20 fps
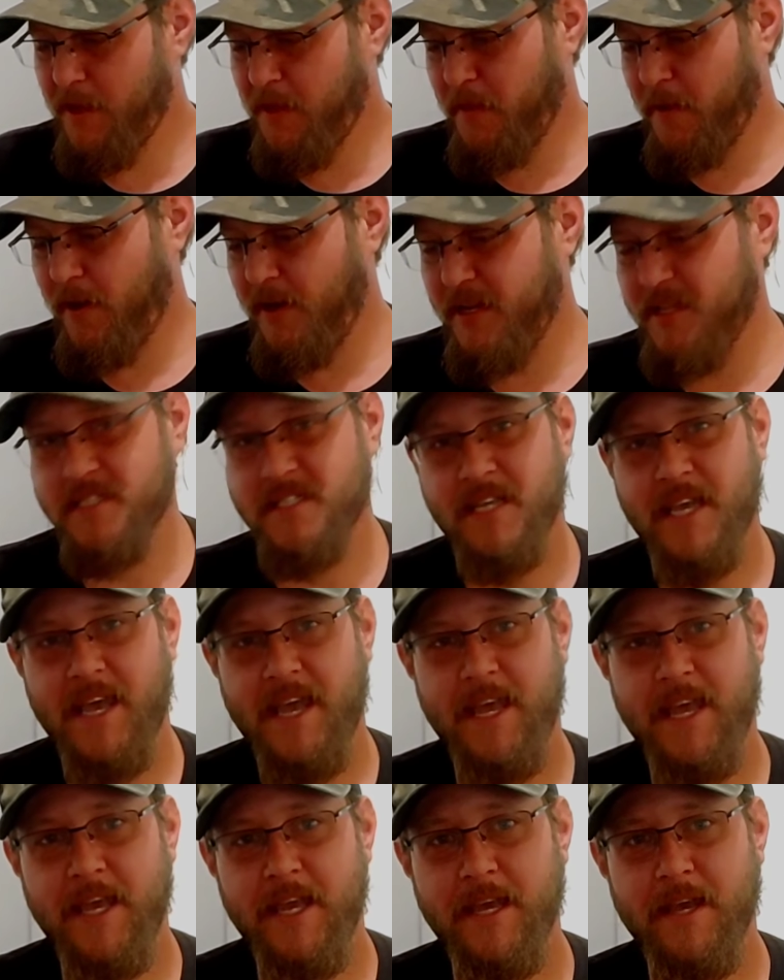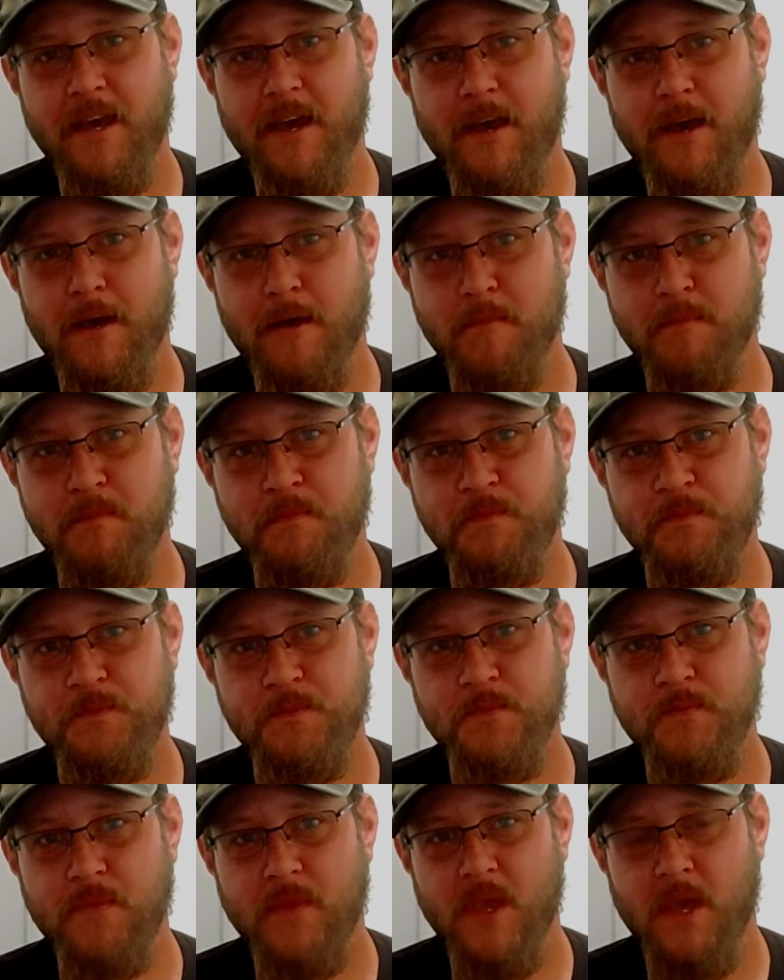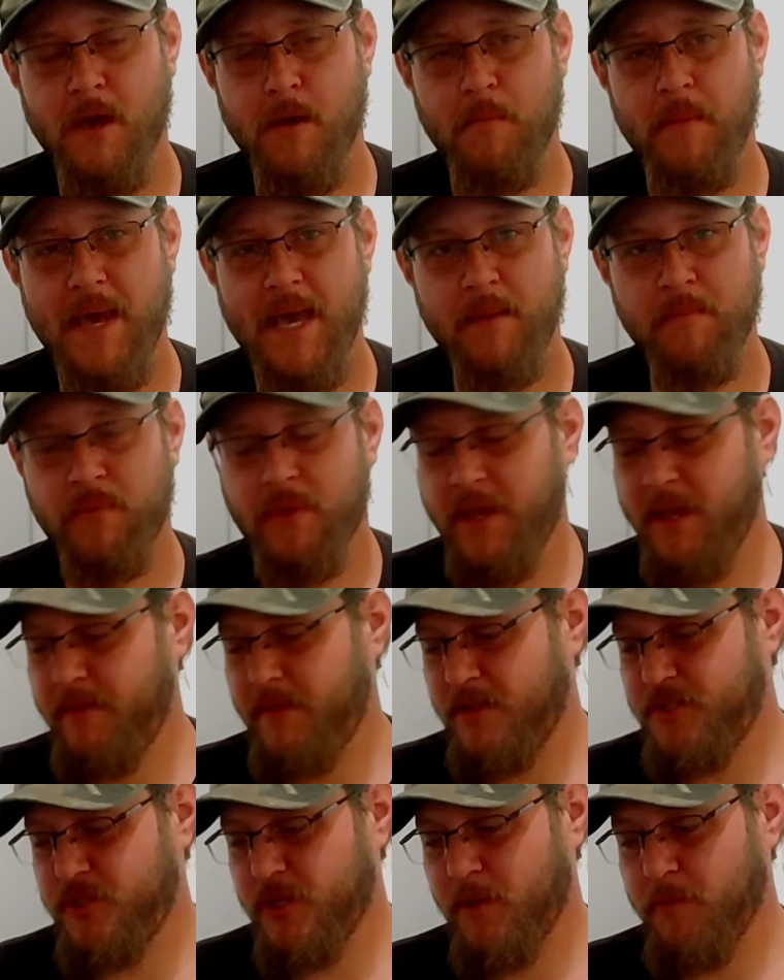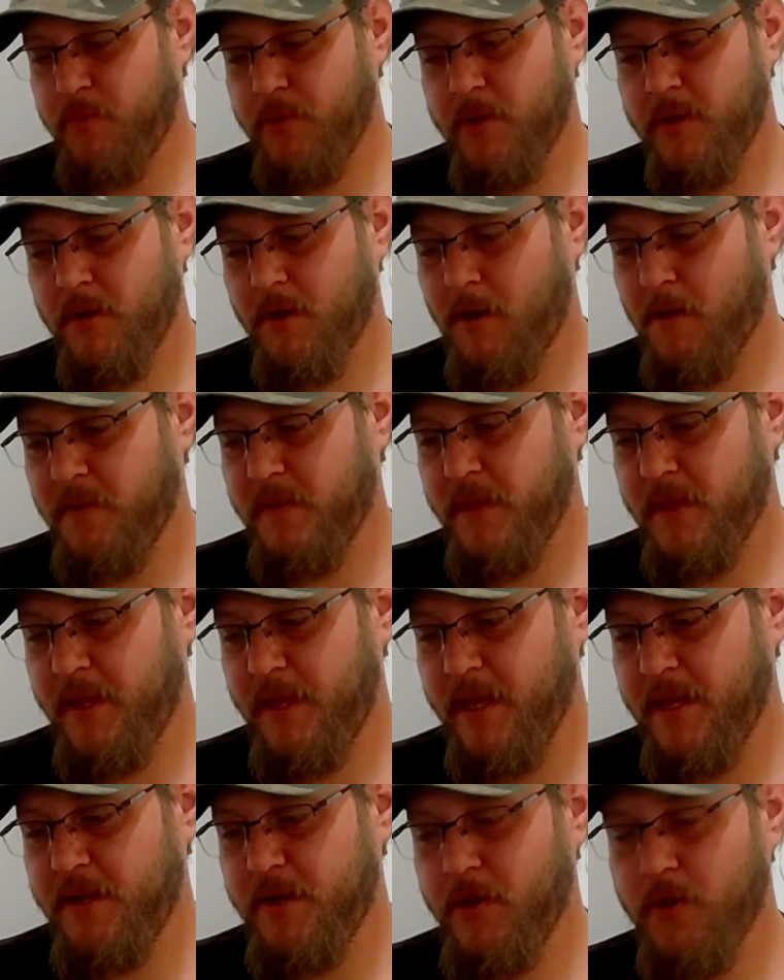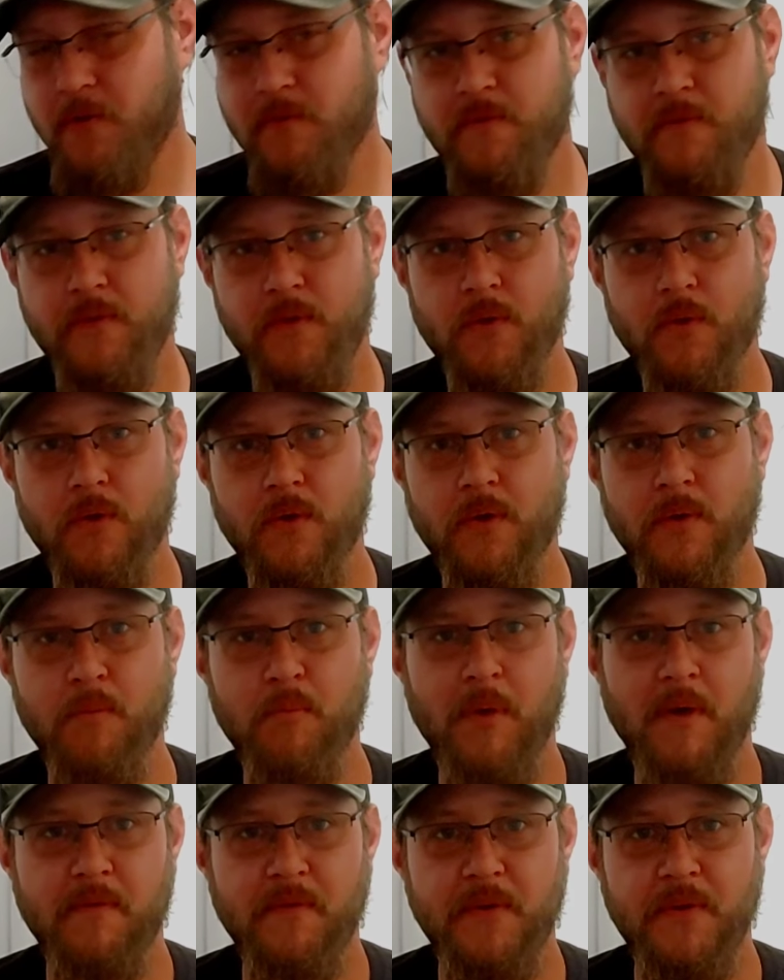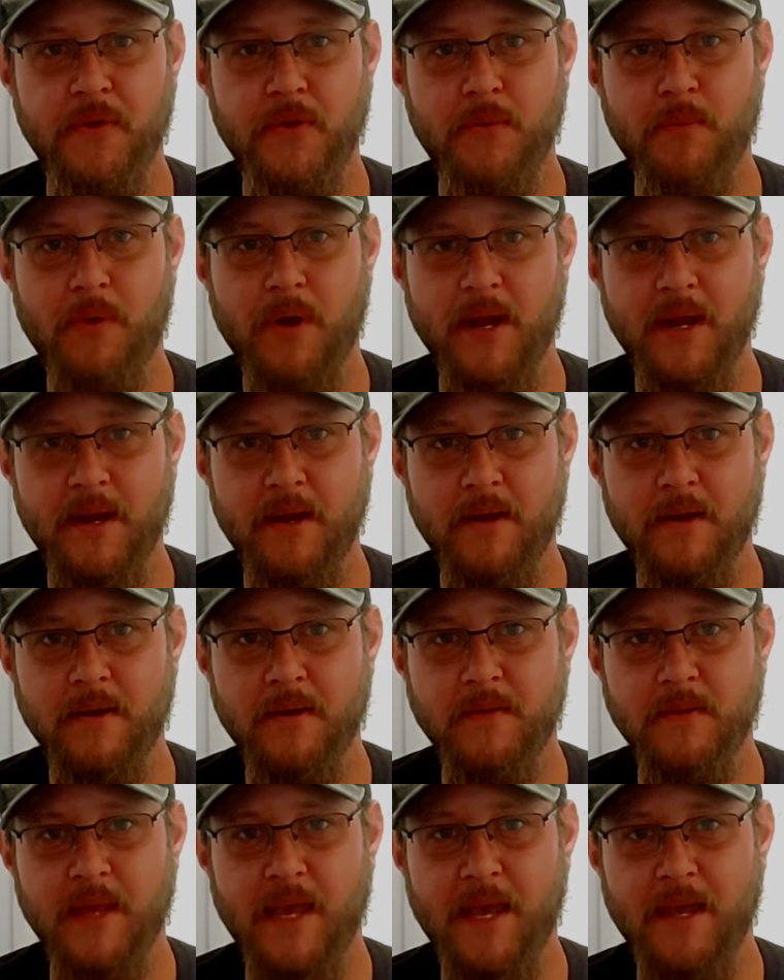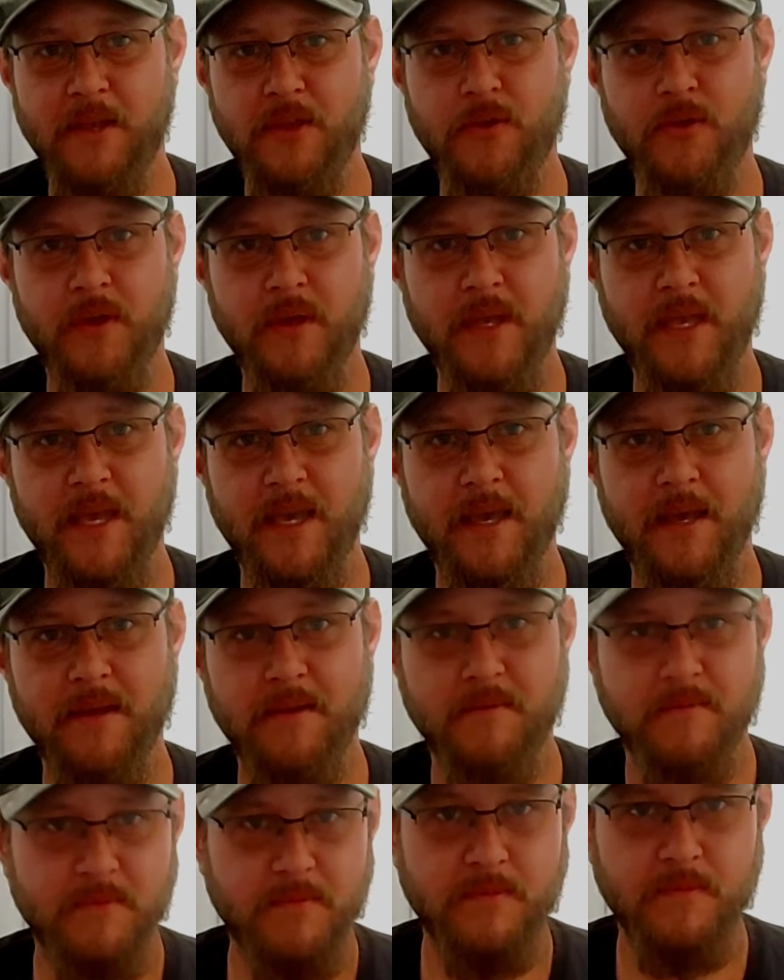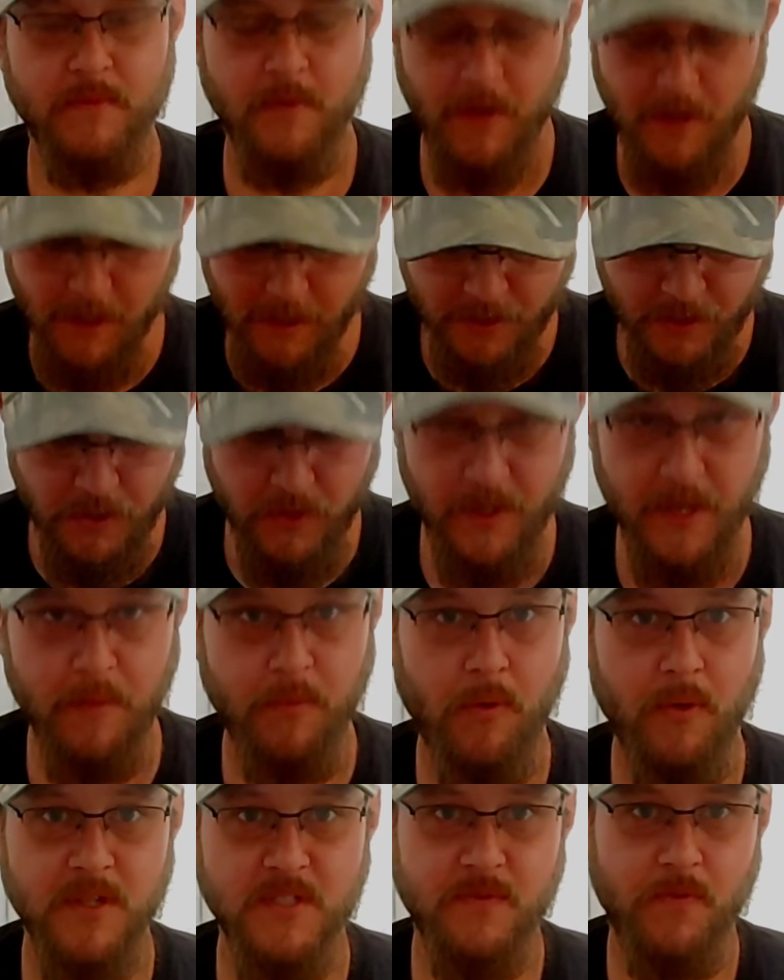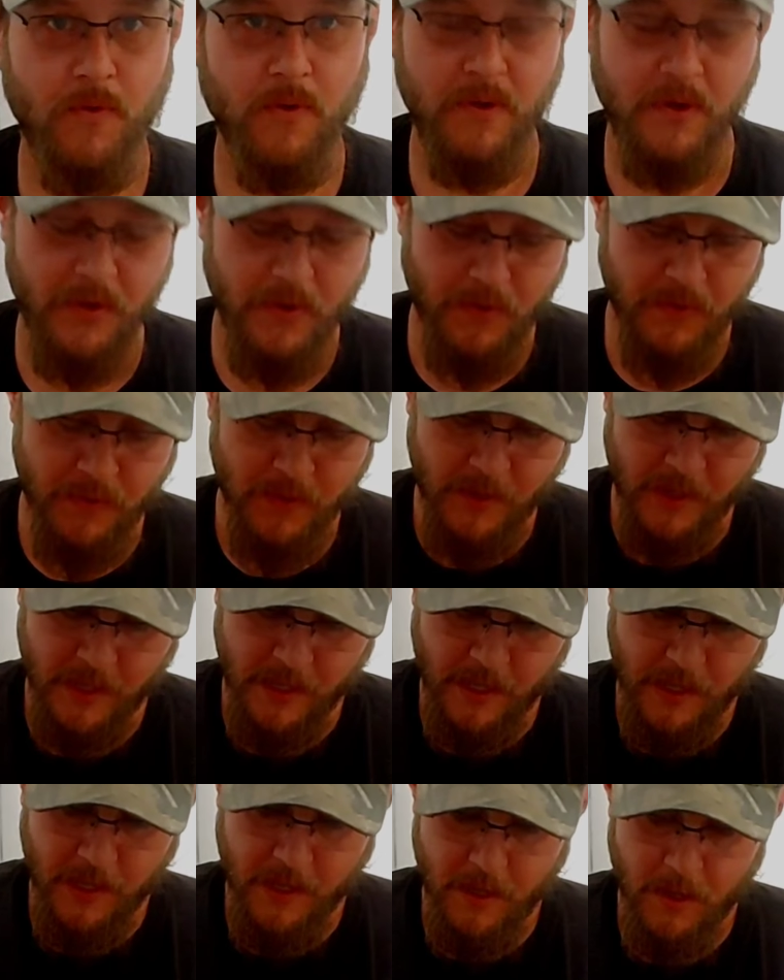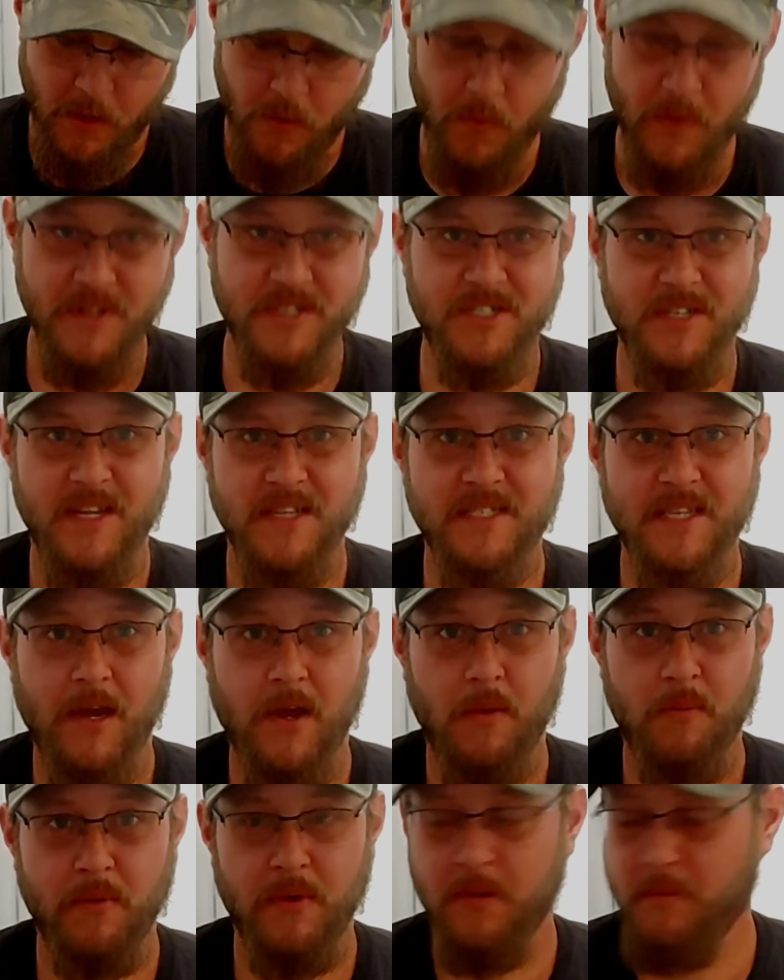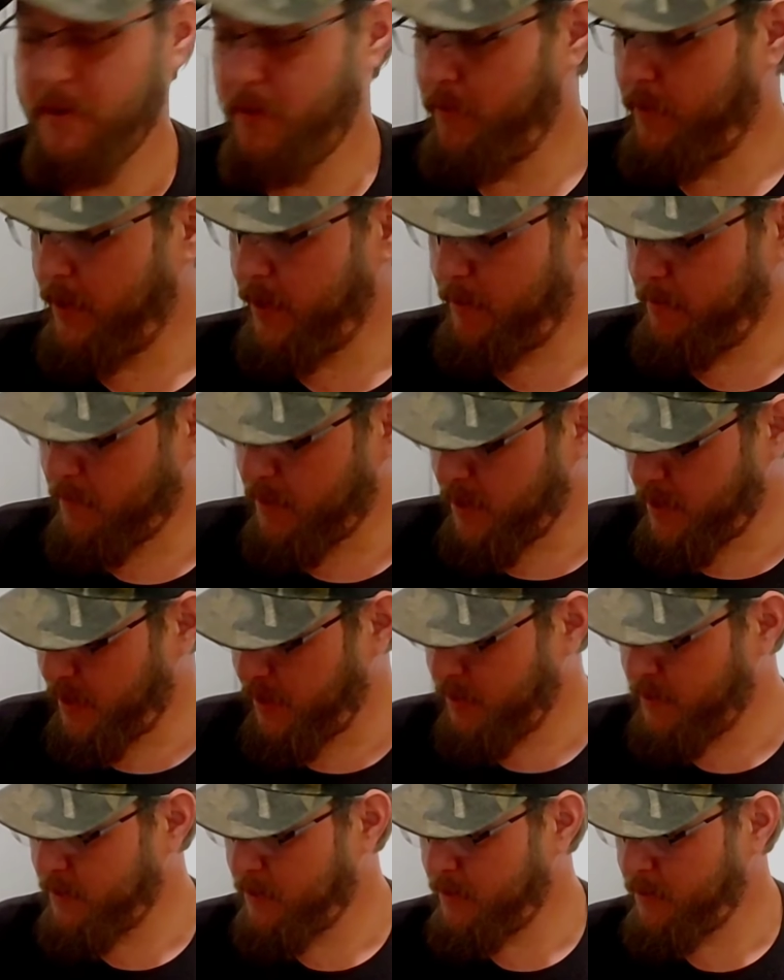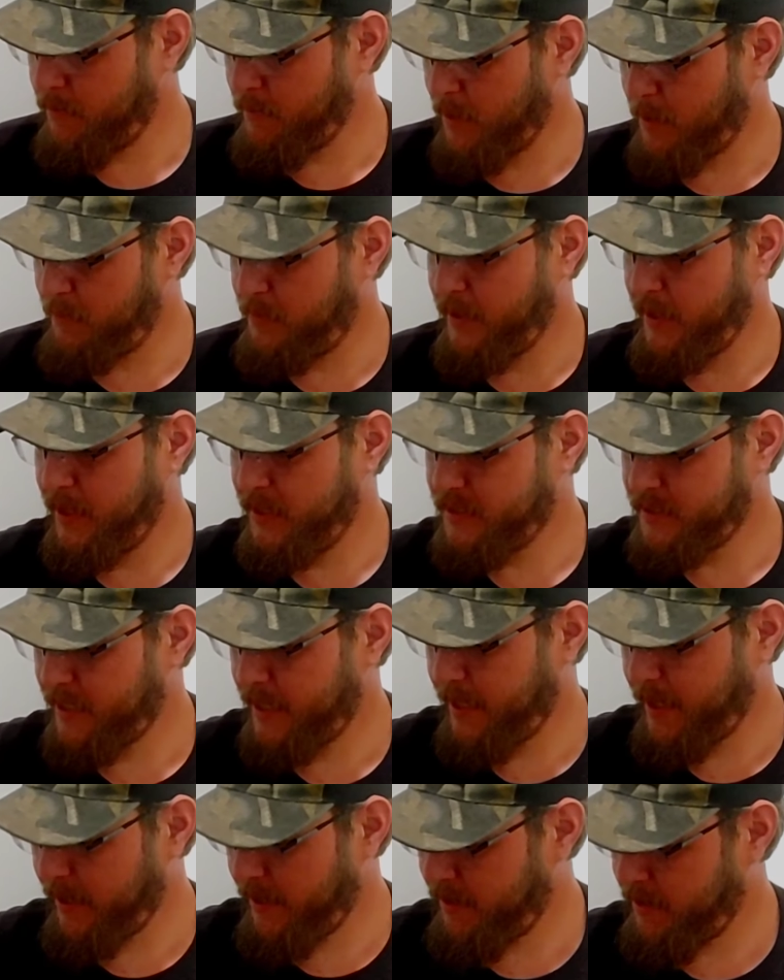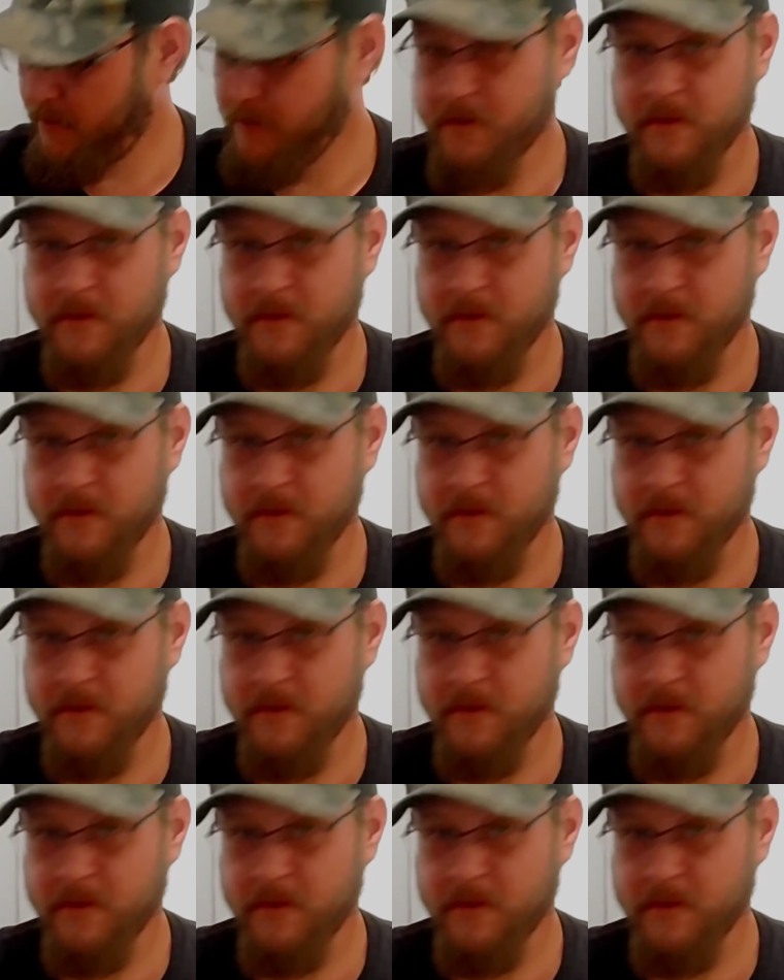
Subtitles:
There is a back plate that you can put on the end of your buffer tube right here that you can get QD points for too, which that's how I'm going to be running my PSA